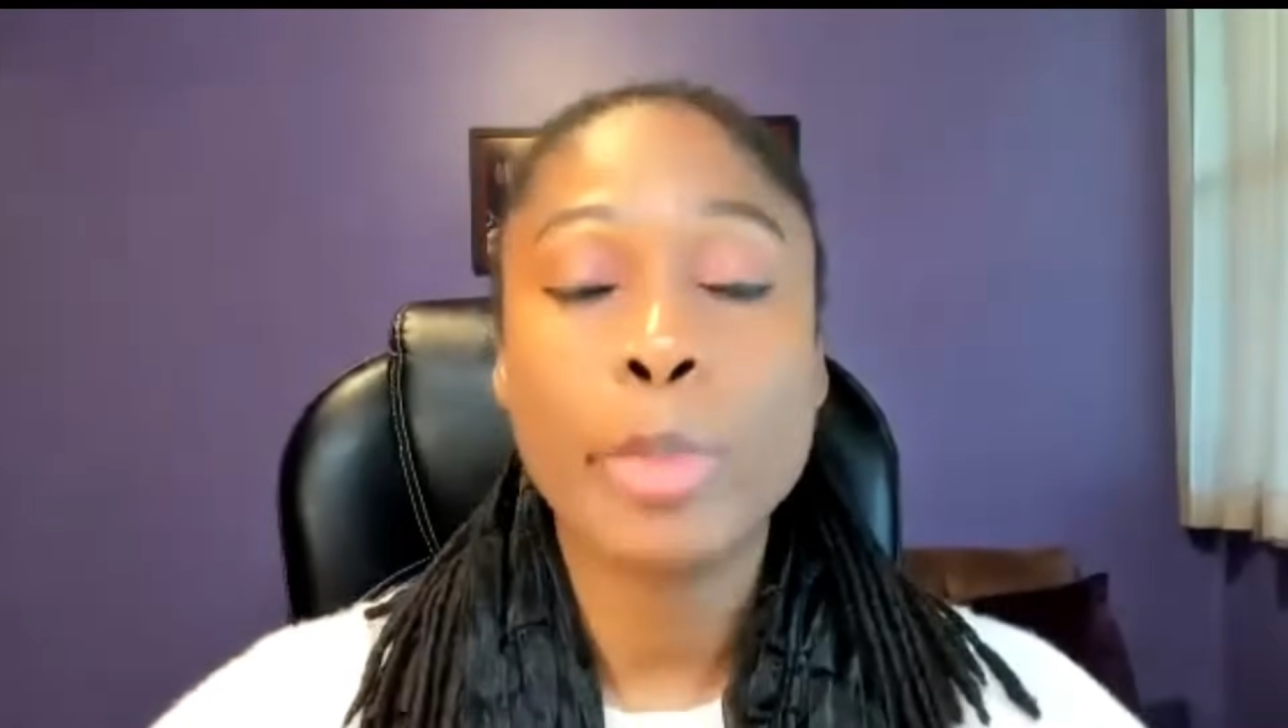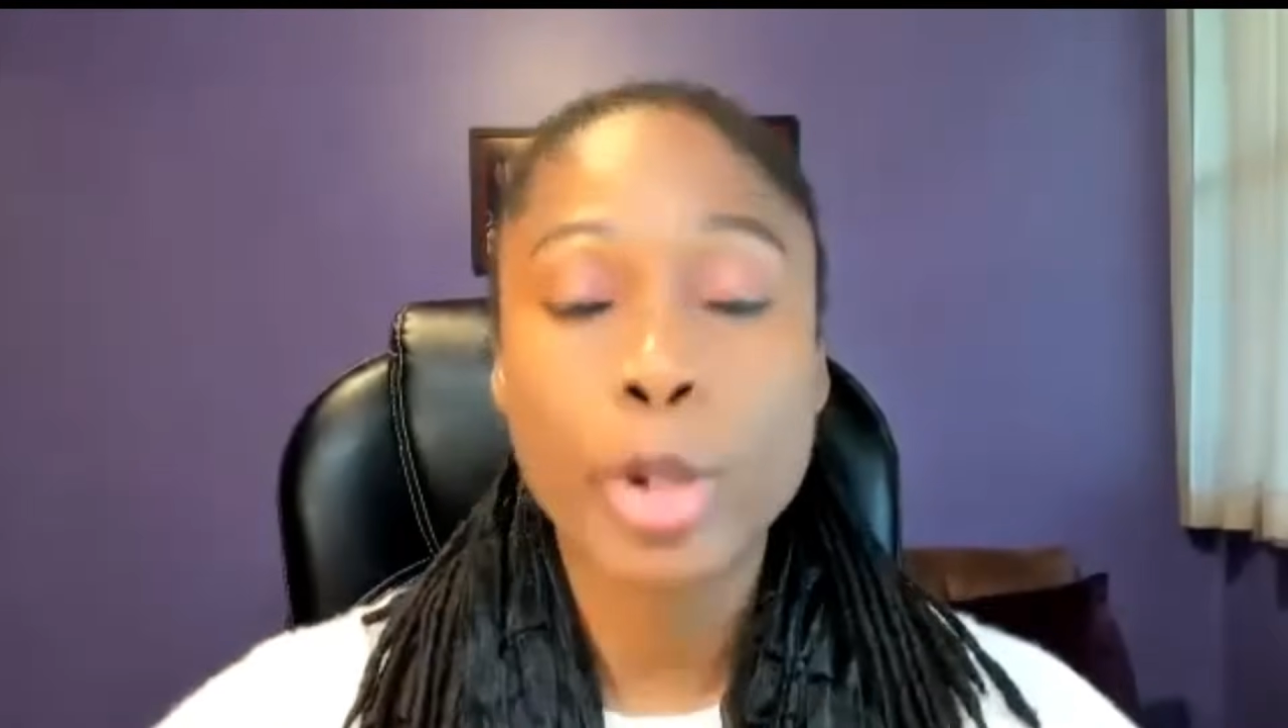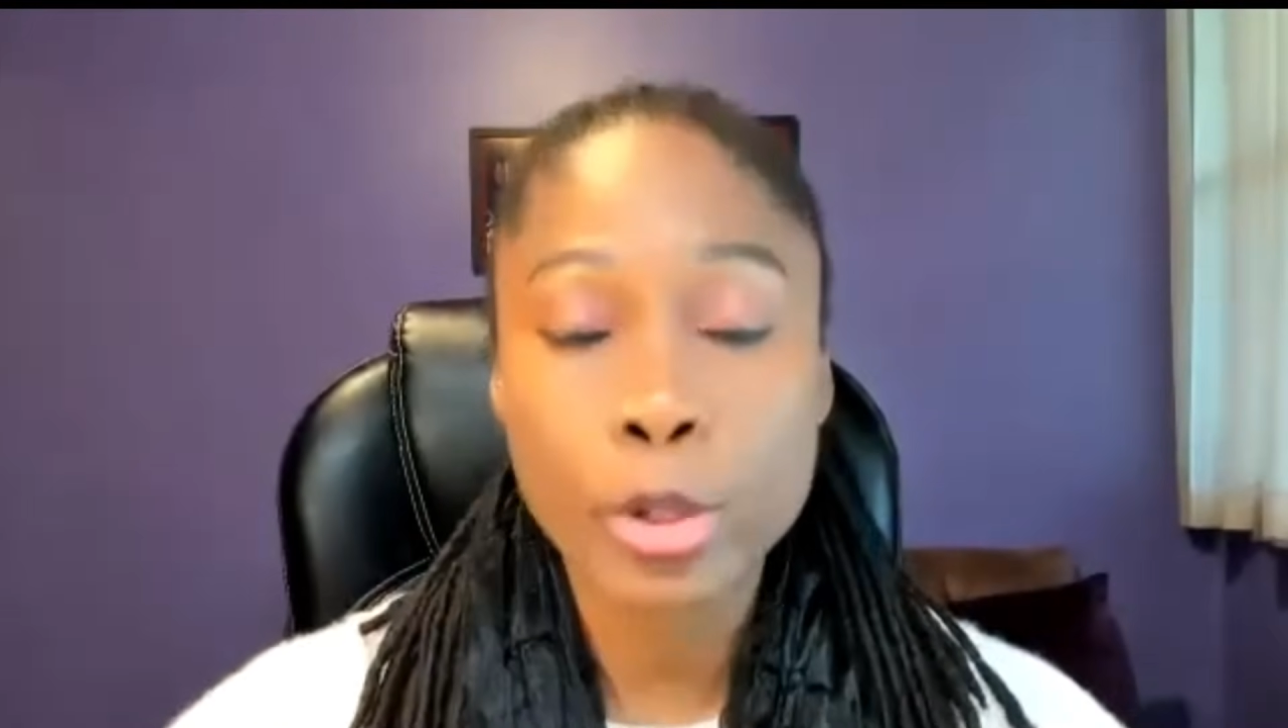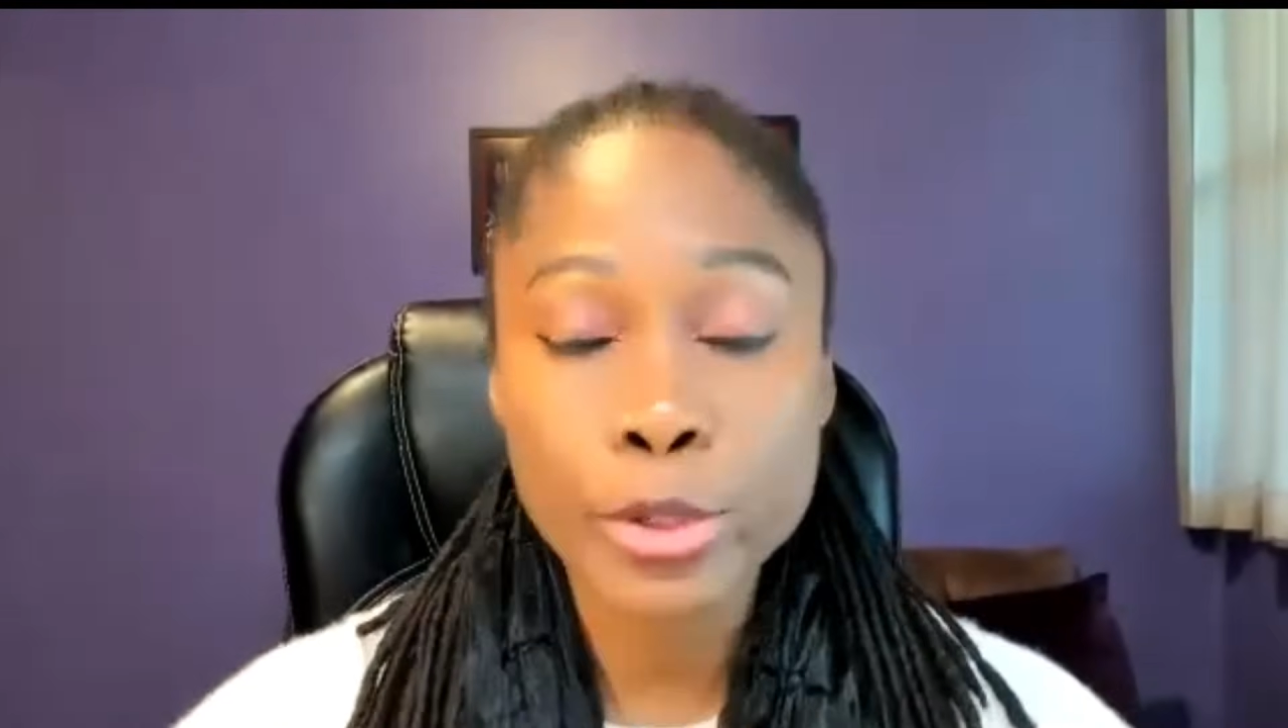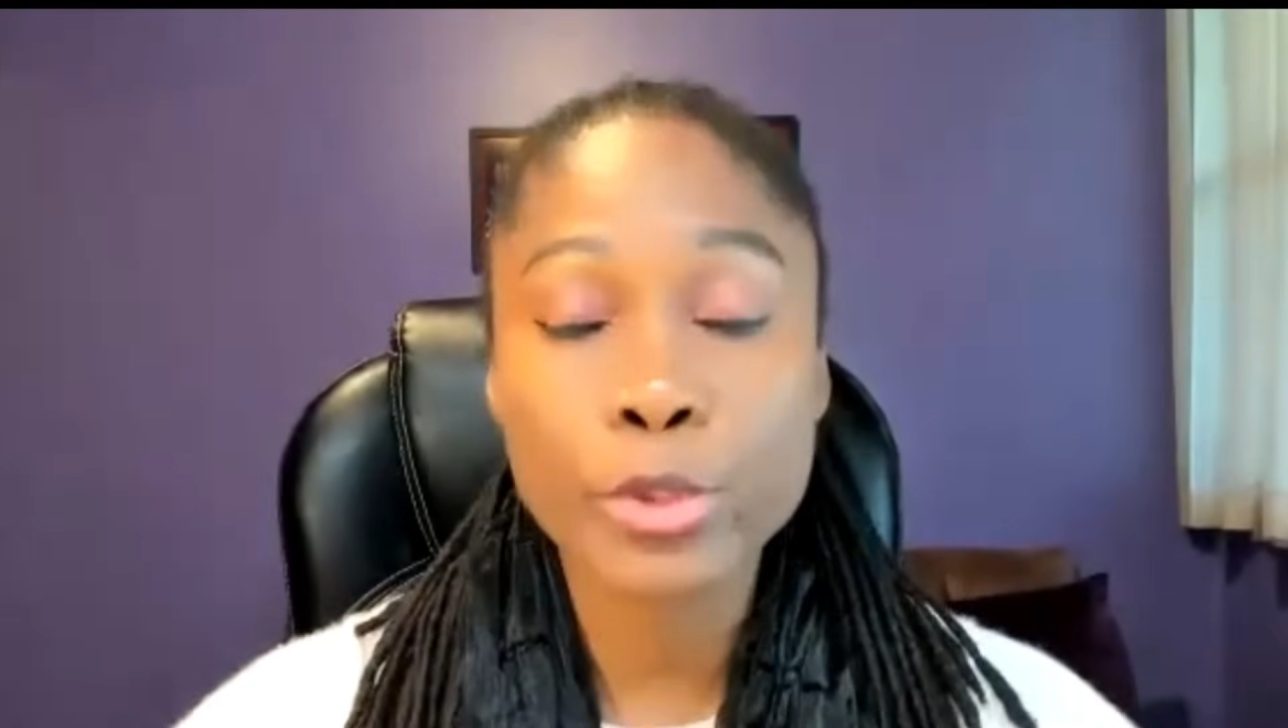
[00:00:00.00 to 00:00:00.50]

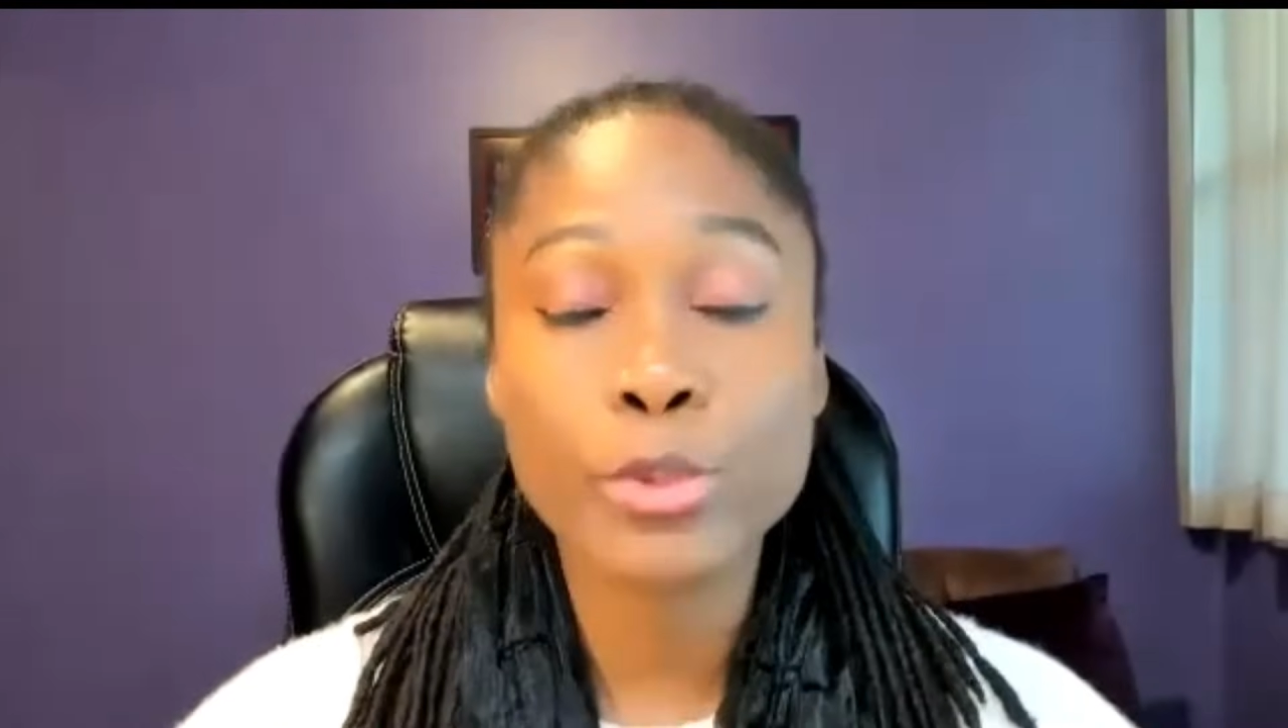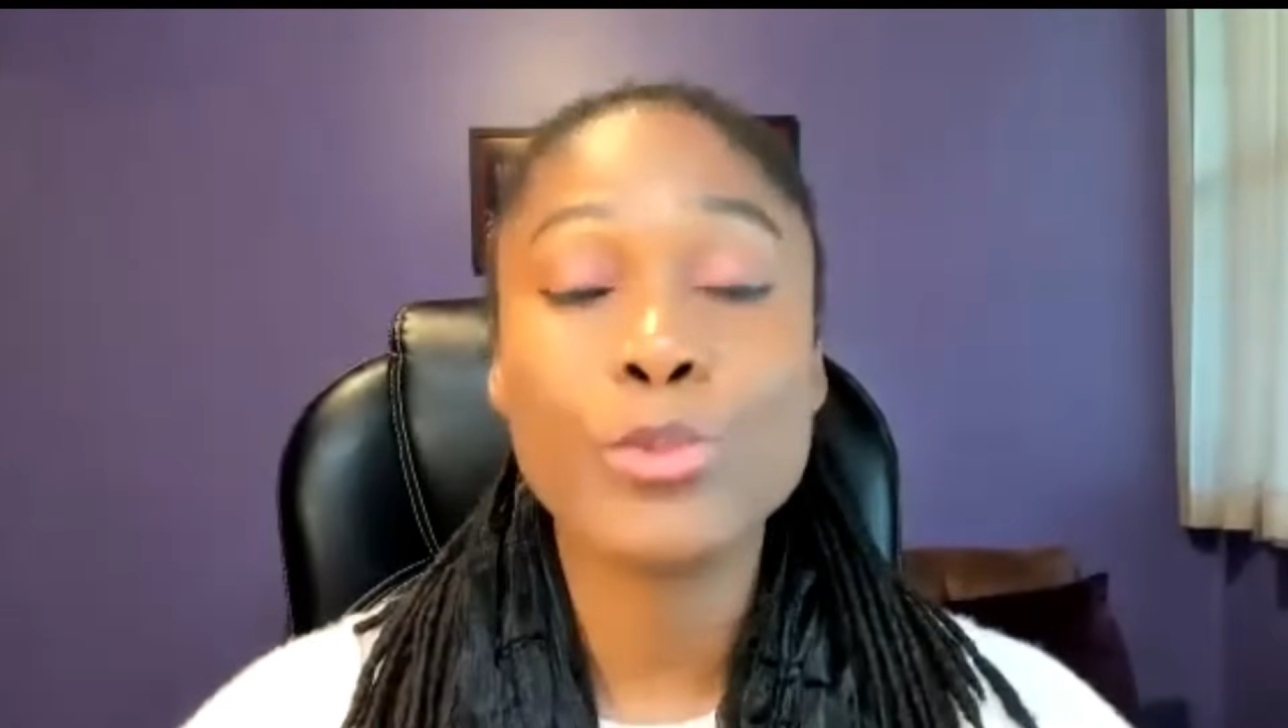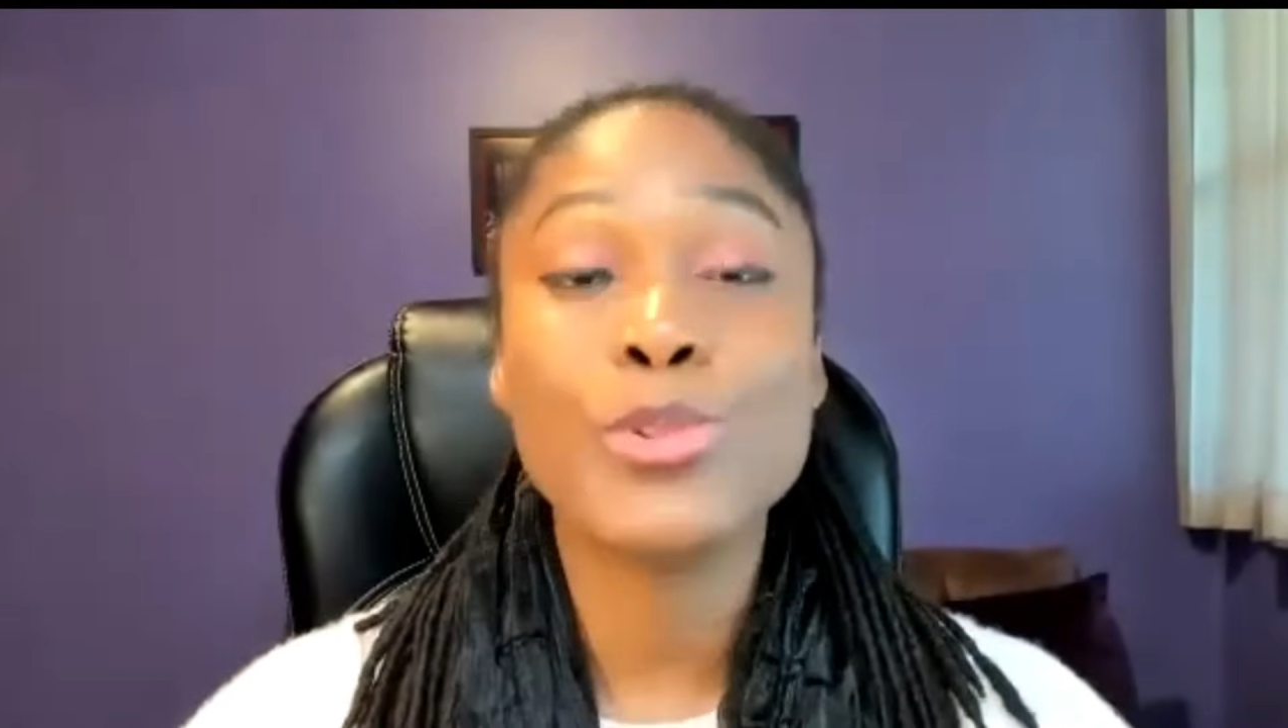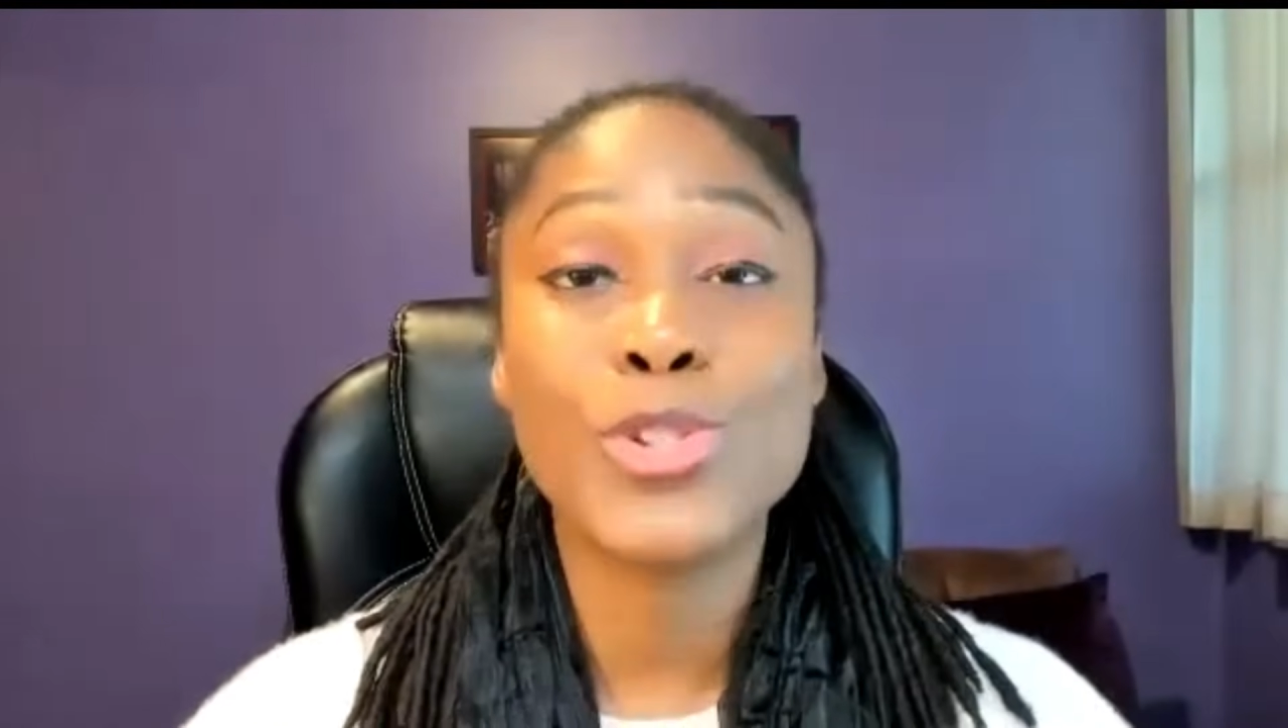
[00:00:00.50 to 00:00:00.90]
personal